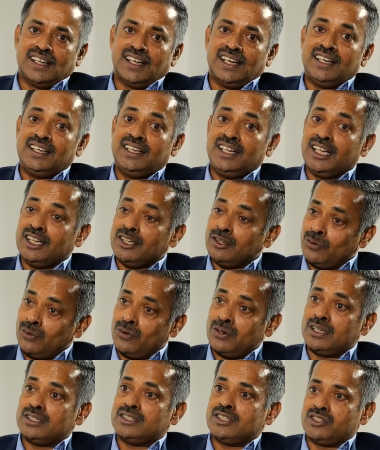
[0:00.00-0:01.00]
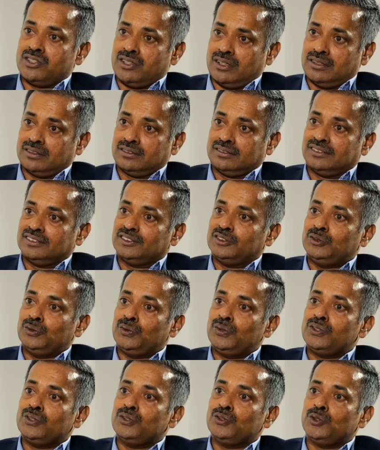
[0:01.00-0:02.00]
and take your own decision
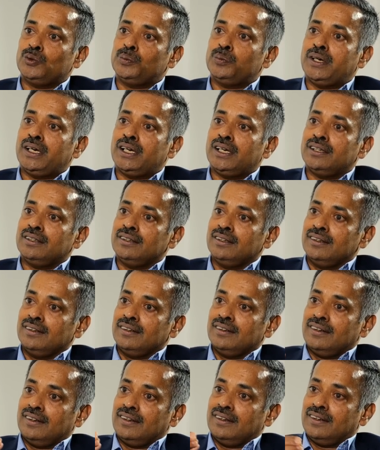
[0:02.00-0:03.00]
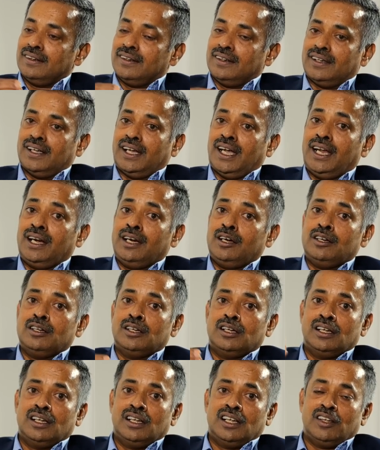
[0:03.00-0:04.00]
don't go by and
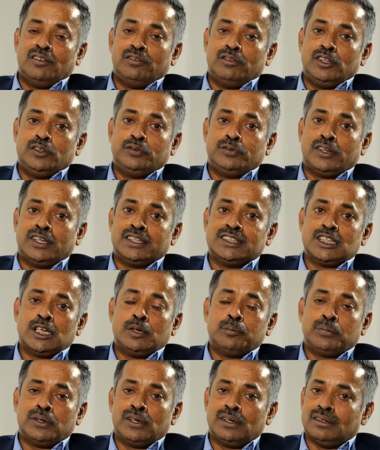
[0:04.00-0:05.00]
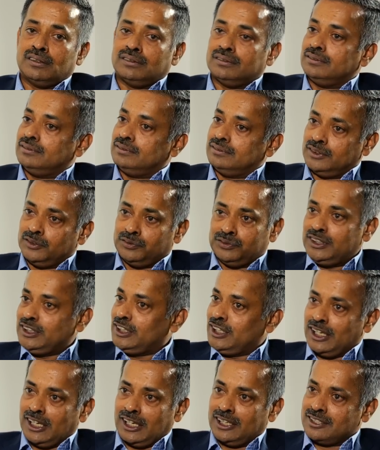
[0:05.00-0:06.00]
if for example if
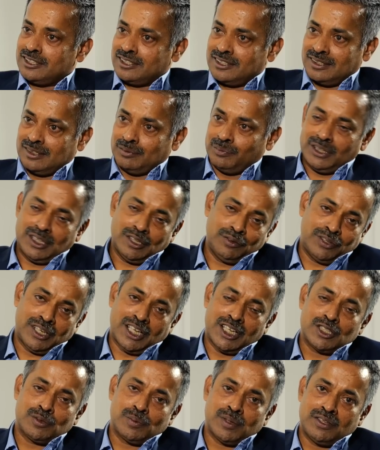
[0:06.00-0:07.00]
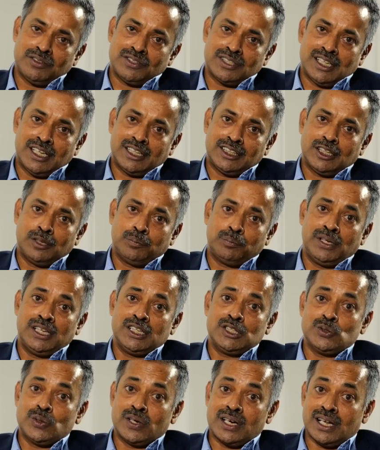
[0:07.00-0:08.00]
Nikhil has been a financial planner selected
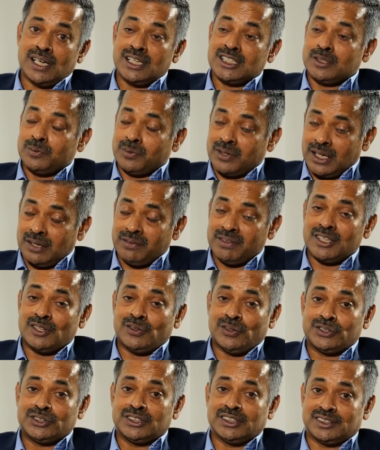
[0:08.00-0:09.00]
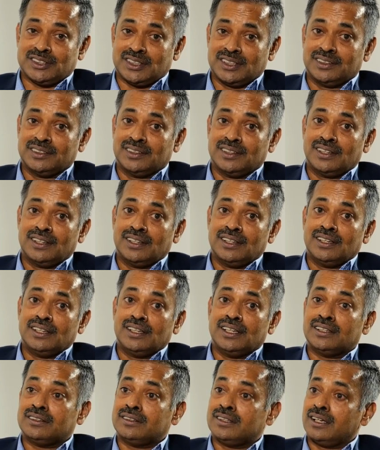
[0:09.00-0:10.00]
please go and ask him relevant questions
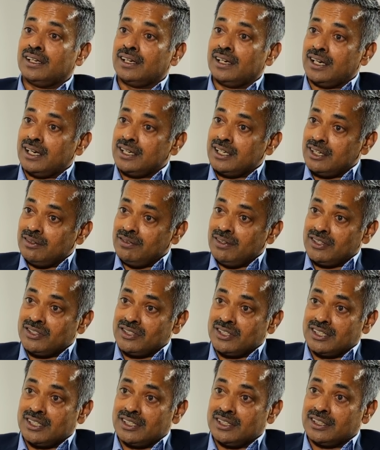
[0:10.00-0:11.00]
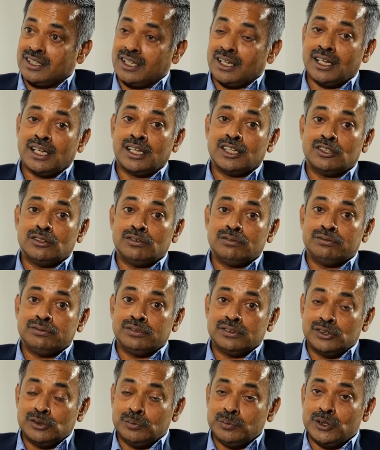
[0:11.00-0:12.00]
yetra client advisory can I
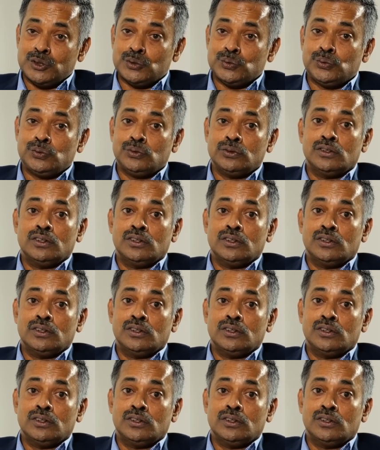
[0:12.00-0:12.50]
give me two